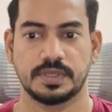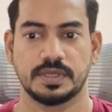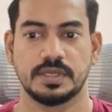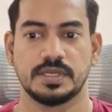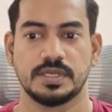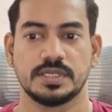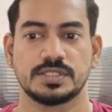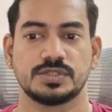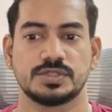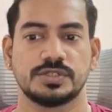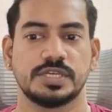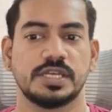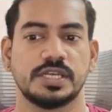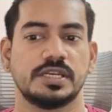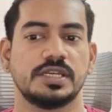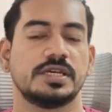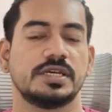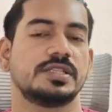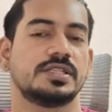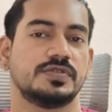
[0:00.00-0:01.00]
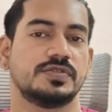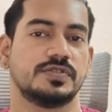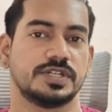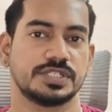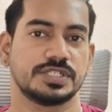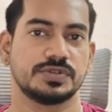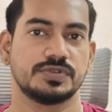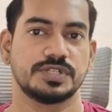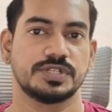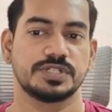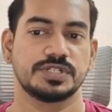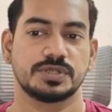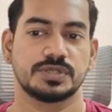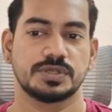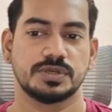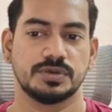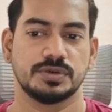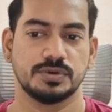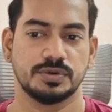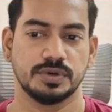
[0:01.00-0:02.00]
So earlier the version was
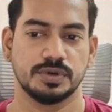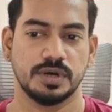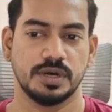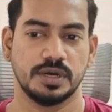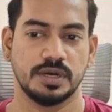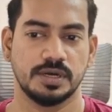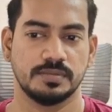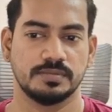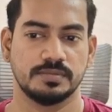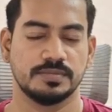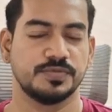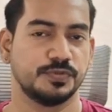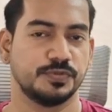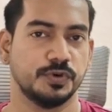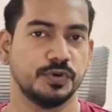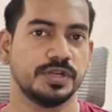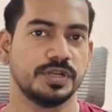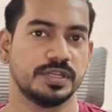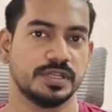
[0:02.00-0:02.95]
4.